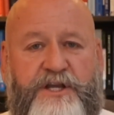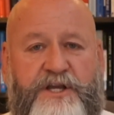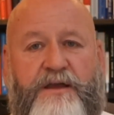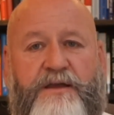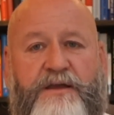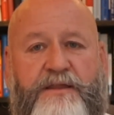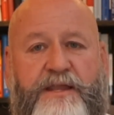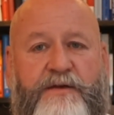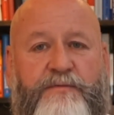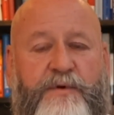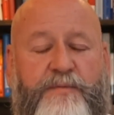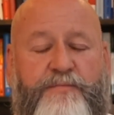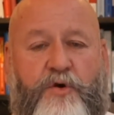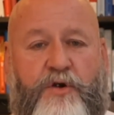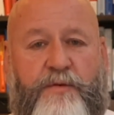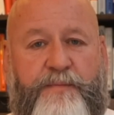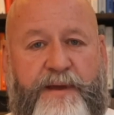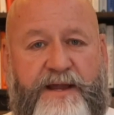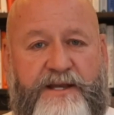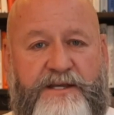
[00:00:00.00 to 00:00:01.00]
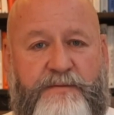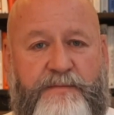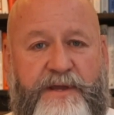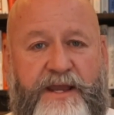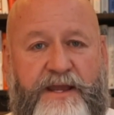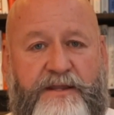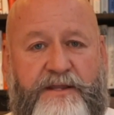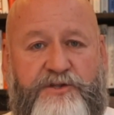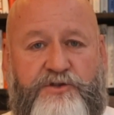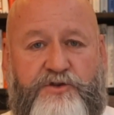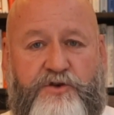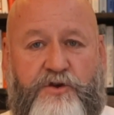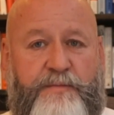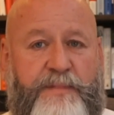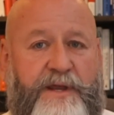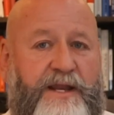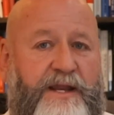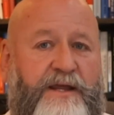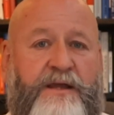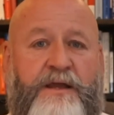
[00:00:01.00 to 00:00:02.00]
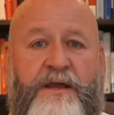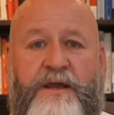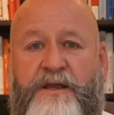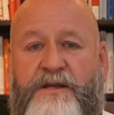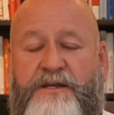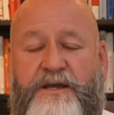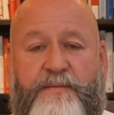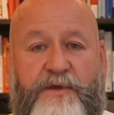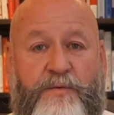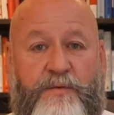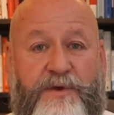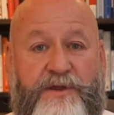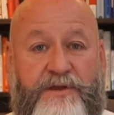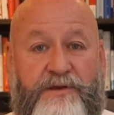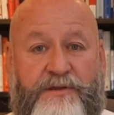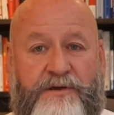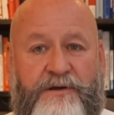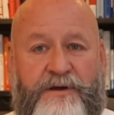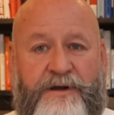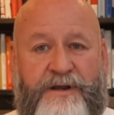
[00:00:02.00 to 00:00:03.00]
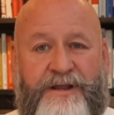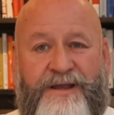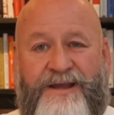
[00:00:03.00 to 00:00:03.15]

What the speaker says: and then report back to me in this group meeting. Tell me what you learned.